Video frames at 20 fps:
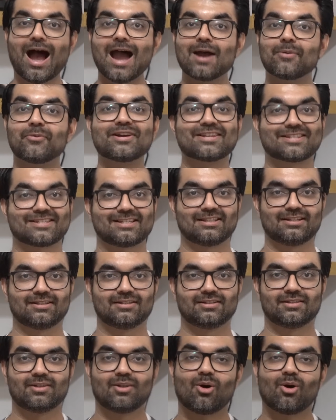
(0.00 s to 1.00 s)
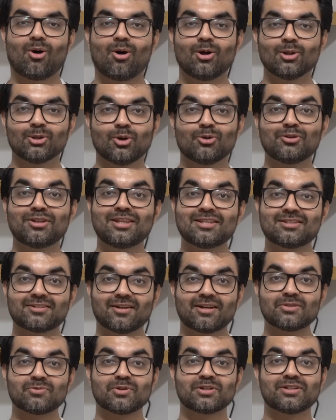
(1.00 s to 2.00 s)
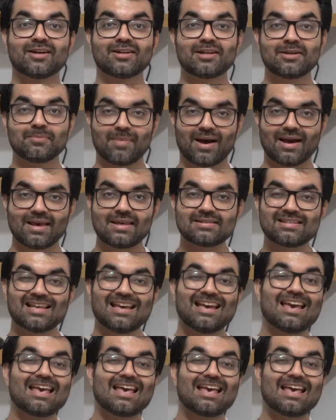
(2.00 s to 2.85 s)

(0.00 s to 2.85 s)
irisin although these studies were done in mice,